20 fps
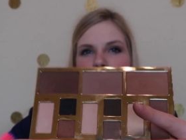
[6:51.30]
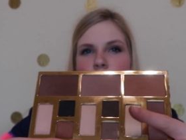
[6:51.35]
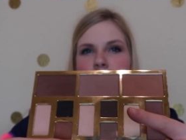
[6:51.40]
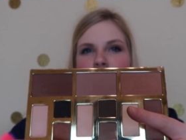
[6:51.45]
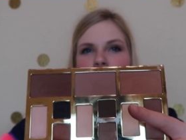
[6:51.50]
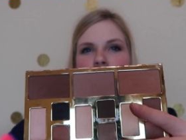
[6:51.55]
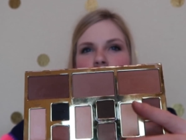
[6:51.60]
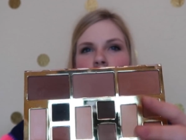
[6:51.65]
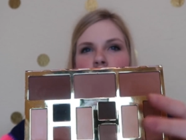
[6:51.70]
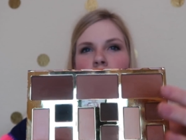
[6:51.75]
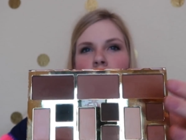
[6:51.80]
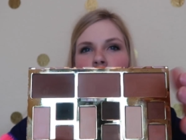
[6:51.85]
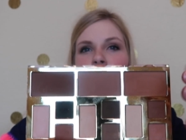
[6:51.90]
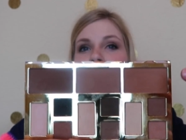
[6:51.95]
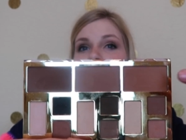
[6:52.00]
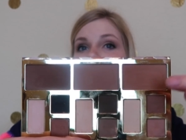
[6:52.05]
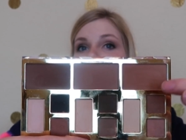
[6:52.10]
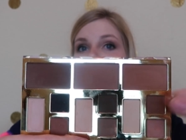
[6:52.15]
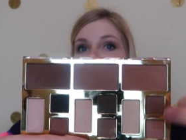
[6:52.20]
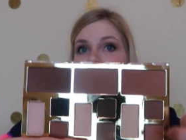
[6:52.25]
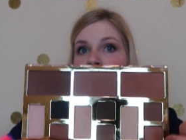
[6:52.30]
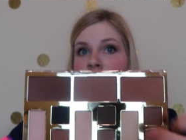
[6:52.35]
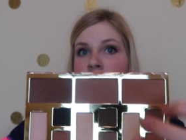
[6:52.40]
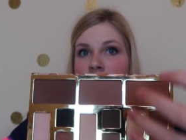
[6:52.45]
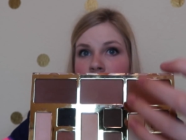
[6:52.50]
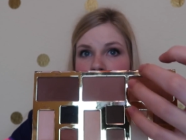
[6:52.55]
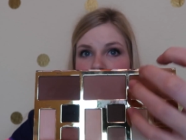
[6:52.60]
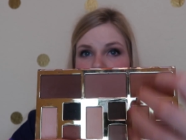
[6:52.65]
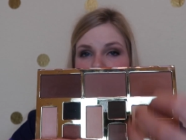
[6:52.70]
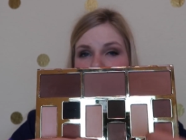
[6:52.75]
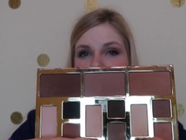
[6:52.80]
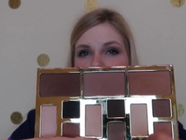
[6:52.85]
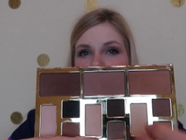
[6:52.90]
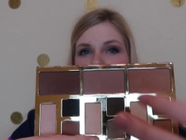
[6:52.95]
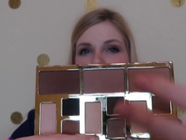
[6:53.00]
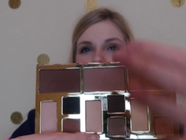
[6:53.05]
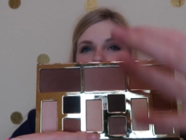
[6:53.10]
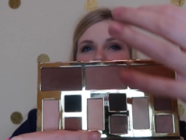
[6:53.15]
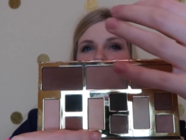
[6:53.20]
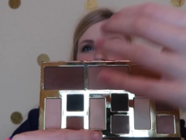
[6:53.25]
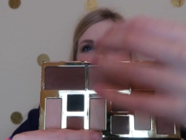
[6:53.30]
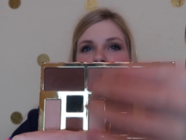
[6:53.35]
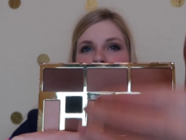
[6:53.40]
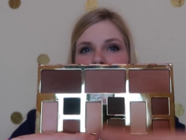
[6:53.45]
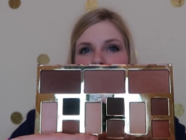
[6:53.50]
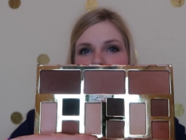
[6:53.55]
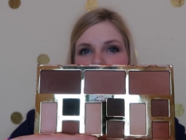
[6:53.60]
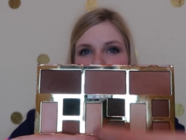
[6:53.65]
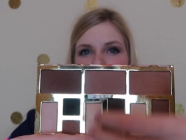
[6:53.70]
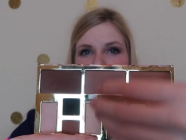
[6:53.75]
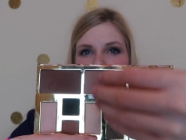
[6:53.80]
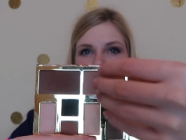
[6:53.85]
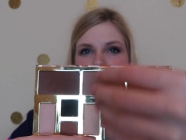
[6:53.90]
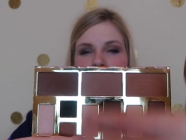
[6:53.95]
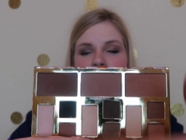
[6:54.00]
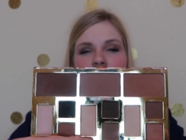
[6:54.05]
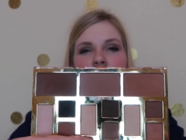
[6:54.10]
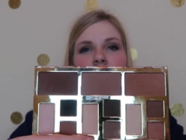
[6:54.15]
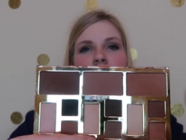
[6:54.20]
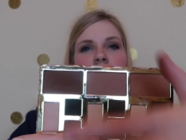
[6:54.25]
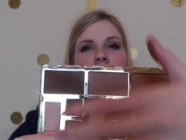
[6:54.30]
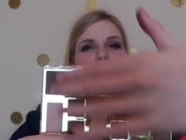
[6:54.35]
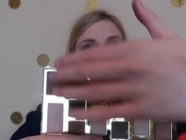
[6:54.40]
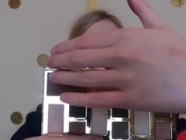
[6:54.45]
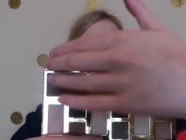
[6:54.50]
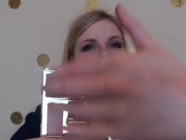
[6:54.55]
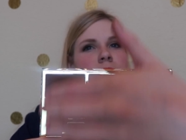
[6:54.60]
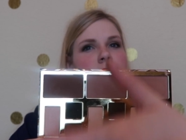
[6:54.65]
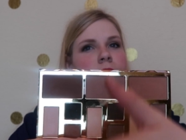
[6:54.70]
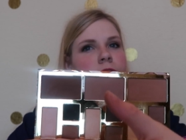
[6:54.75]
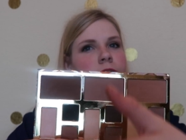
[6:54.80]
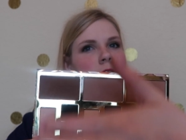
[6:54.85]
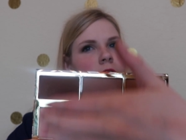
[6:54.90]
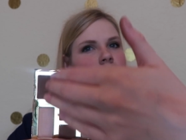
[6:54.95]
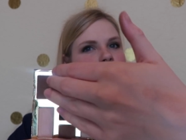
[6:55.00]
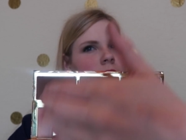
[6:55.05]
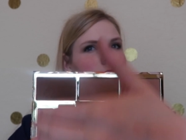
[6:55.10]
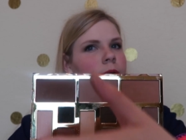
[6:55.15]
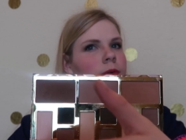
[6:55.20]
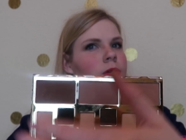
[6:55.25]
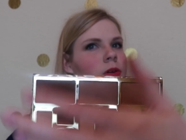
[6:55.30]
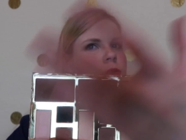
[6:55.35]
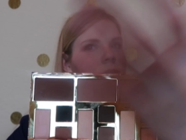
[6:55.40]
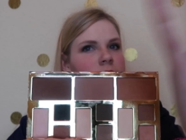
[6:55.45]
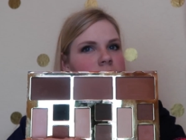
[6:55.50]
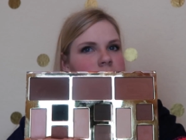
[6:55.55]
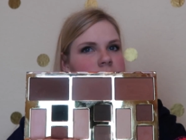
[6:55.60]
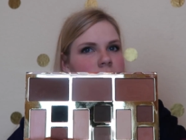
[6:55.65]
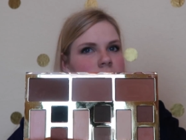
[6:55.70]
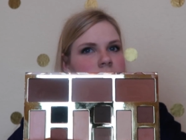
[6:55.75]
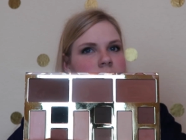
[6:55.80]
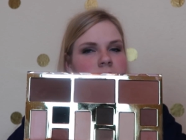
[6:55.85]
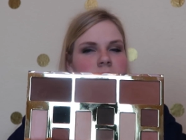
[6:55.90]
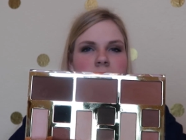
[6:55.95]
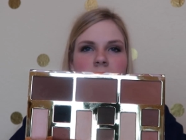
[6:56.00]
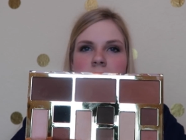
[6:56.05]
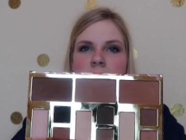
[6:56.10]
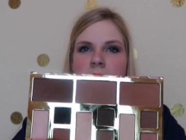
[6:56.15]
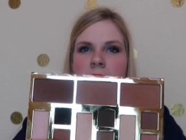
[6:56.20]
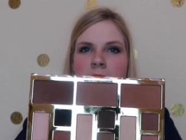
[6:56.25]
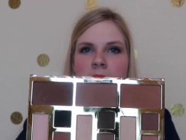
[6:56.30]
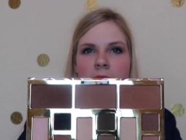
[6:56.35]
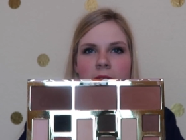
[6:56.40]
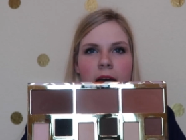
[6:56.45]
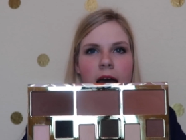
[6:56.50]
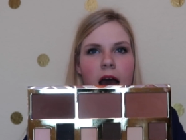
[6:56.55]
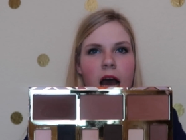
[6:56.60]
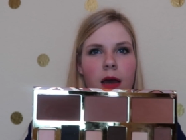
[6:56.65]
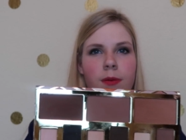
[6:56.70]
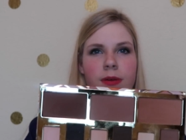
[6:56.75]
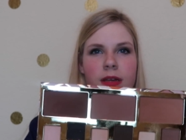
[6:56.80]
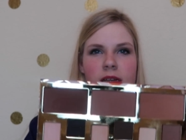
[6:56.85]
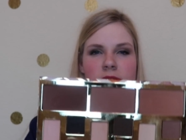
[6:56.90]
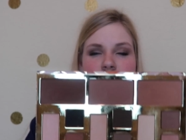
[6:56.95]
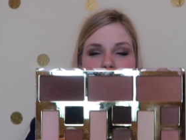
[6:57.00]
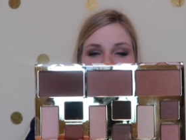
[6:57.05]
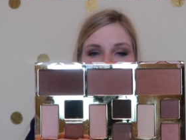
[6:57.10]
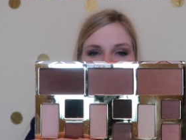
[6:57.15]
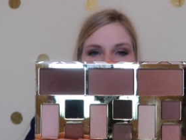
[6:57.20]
I would go more these colors, and then really tan. And then if you're dark, I would go these colors. I mean, it's